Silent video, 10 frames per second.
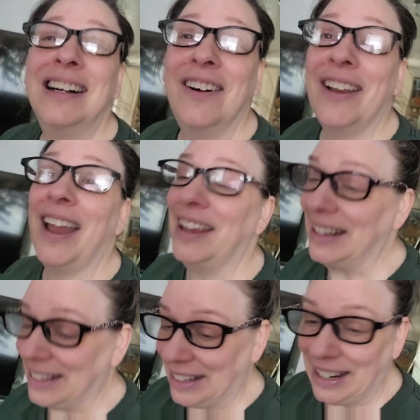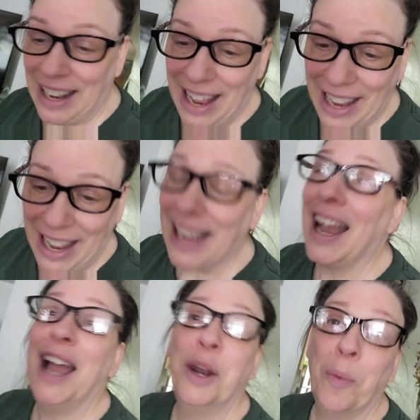Okay, I, I
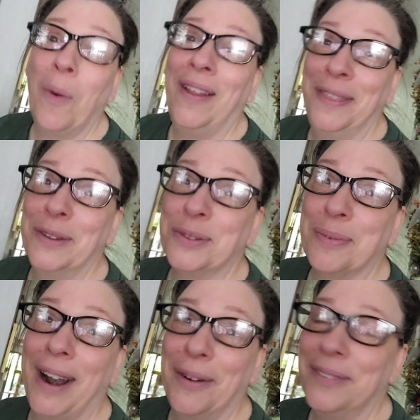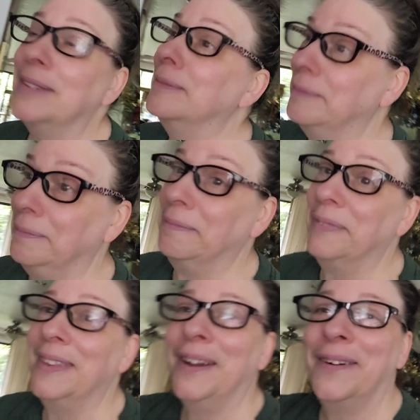kind of won this round.
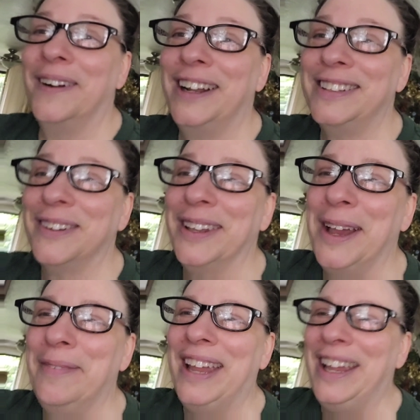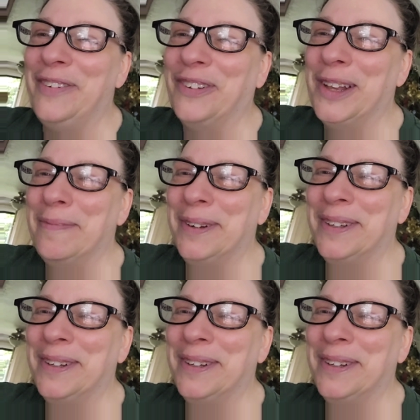All right, so let me flip us